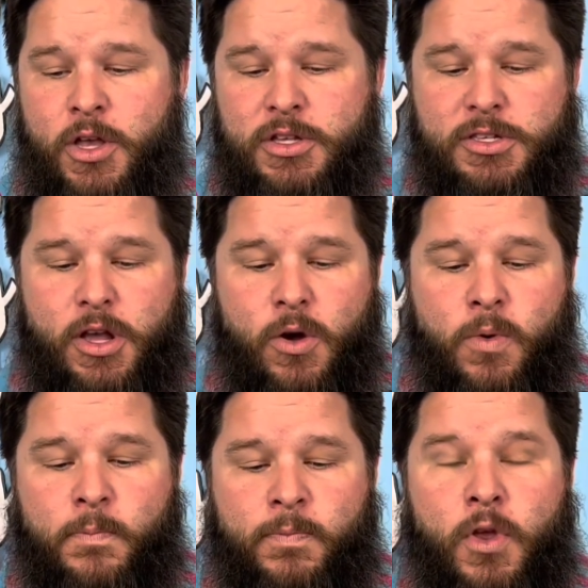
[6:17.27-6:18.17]

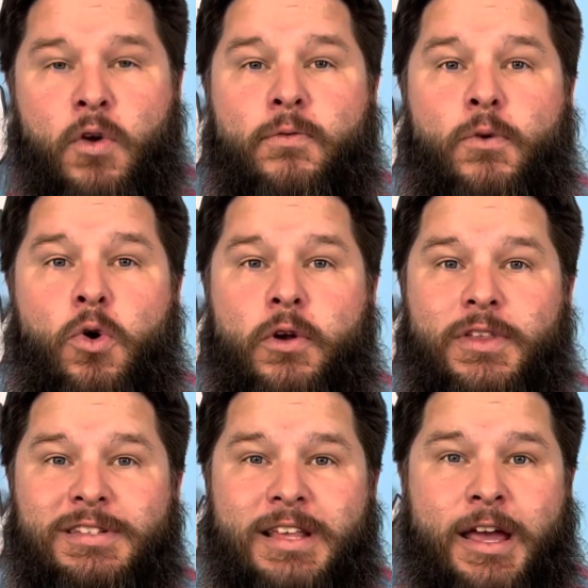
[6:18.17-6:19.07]
So for
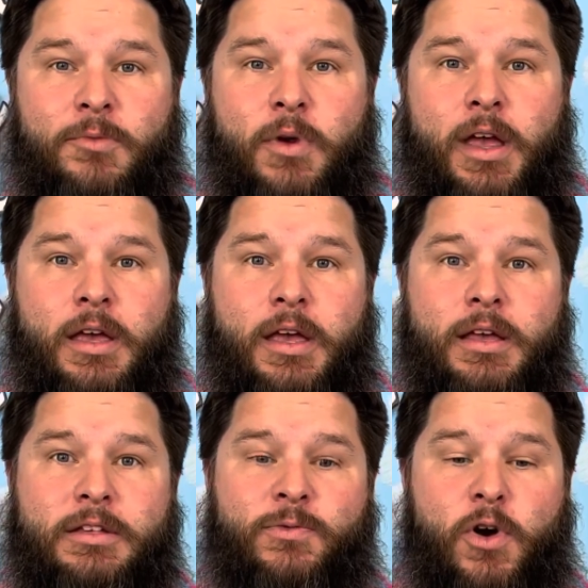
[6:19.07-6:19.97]
the second
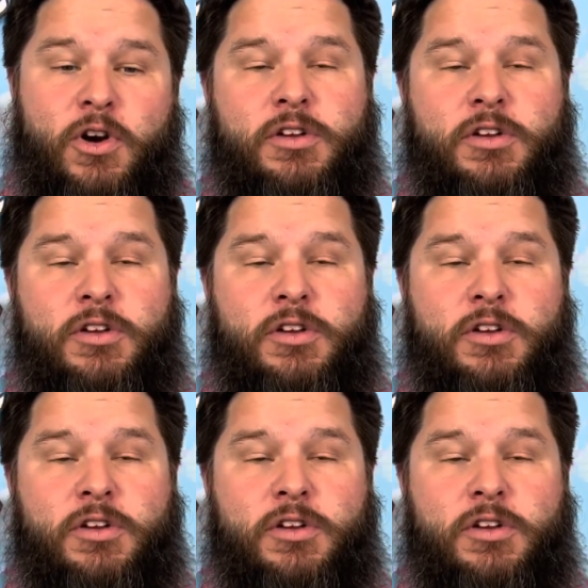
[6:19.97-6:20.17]
ranking, as far